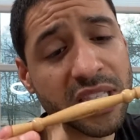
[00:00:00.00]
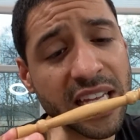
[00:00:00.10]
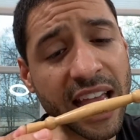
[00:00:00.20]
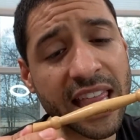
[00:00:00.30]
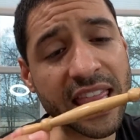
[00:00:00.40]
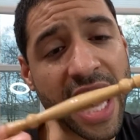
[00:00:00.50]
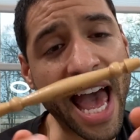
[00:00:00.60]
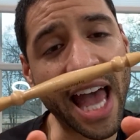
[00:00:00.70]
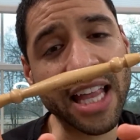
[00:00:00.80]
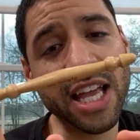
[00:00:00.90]
And
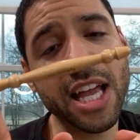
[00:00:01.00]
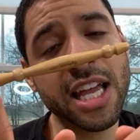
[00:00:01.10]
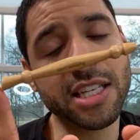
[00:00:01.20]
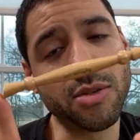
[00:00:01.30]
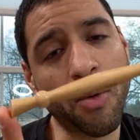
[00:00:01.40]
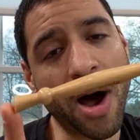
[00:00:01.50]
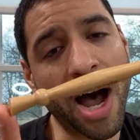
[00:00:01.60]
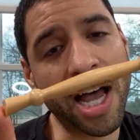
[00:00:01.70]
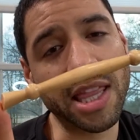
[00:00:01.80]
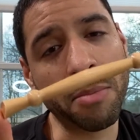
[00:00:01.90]
that is
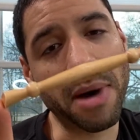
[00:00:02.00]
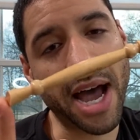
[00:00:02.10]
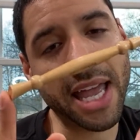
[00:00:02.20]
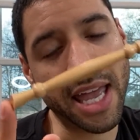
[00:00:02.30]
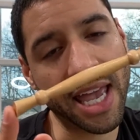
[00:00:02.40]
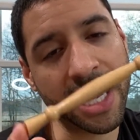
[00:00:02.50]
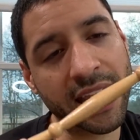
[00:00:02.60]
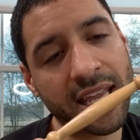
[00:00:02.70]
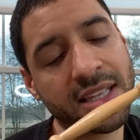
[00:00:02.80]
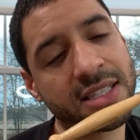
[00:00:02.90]
why the By
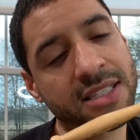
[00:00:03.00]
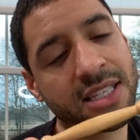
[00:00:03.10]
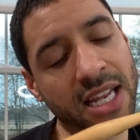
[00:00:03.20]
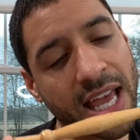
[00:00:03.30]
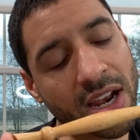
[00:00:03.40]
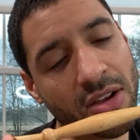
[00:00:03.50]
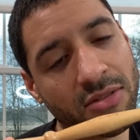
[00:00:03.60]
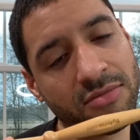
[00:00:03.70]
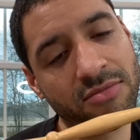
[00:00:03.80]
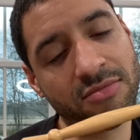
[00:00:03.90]
Annie
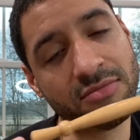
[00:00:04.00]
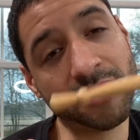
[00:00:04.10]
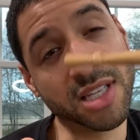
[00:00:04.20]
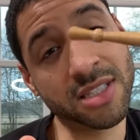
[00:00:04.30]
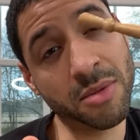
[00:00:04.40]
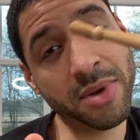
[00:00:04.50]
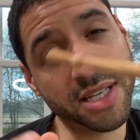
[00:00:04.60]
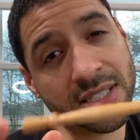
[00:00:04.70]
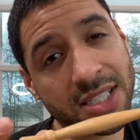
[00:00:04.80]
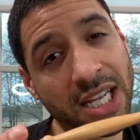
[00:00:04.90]
stiletto is the
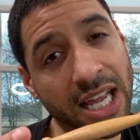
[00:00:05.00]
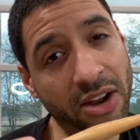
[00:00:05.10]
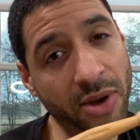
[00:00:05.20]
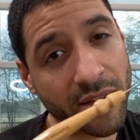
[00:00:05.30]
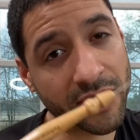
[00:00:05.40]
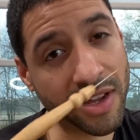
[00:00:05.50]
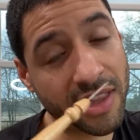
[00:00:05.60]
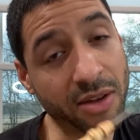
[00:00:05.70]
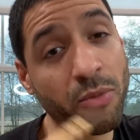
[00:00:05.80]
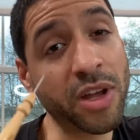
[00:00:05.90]
best stiletto out there
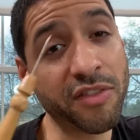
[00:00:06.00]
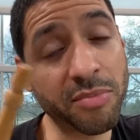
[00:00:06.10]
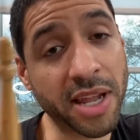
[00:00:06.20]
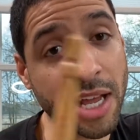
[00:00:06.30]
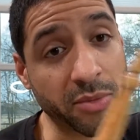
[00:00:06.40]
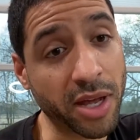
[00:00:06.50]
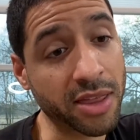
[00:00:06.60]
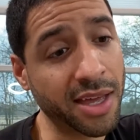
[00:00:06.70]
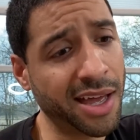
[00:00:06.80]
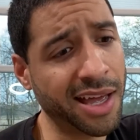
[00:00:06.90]
that we've played with.
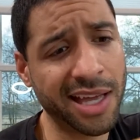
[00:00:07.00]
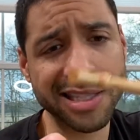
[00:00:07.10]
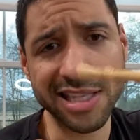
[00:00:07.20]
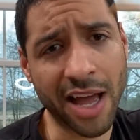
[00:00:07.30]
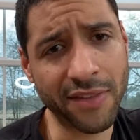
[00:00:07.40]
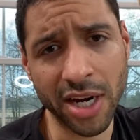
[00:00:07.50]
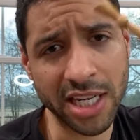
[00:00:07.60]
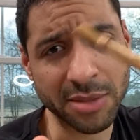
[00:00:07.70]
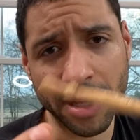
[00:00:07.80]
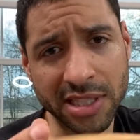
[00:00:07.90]
And it's not very
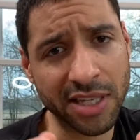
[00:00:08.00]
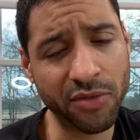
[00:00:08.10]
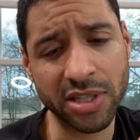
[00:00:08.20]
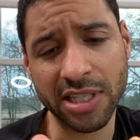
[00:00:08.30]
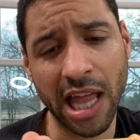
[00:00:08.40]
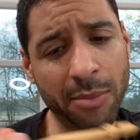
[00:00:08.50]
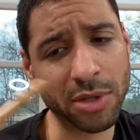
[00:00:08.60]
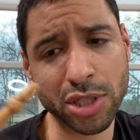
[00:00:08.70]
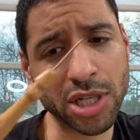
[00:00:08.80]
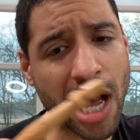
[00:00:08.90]
expensive. We sell them in the
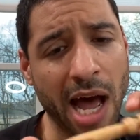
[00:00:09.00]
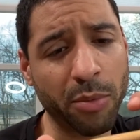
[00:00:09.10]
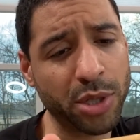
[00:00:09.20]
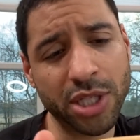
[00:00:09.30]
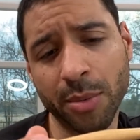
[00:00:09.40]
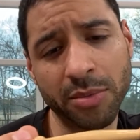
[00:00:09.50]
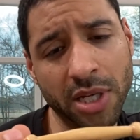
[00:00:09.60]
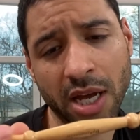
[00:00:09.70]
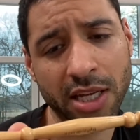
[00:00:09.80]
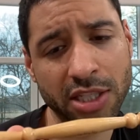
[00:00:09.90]
shop. We ship them to
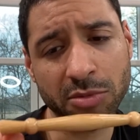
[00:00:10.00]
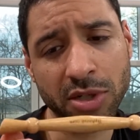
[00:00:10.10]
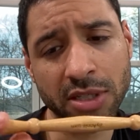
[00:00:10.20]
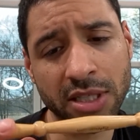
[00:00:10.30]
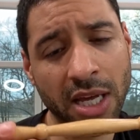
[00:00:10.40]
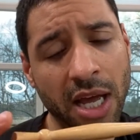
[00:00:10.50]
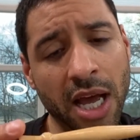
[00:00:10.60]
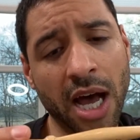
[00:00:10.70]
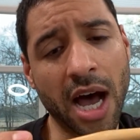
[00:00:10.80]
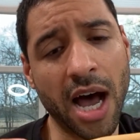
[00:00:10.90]
customers
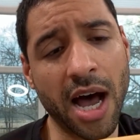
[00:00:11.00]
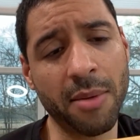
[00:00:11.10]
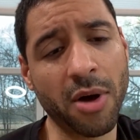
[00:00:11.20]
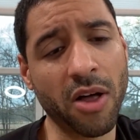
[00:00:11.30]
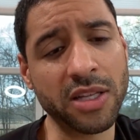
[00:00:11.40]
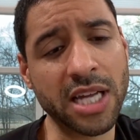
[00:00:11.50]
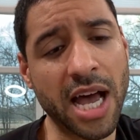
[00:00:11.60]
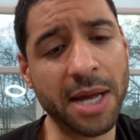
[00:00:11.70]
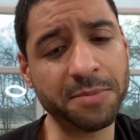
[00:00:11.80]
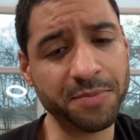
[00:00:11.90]
all the time.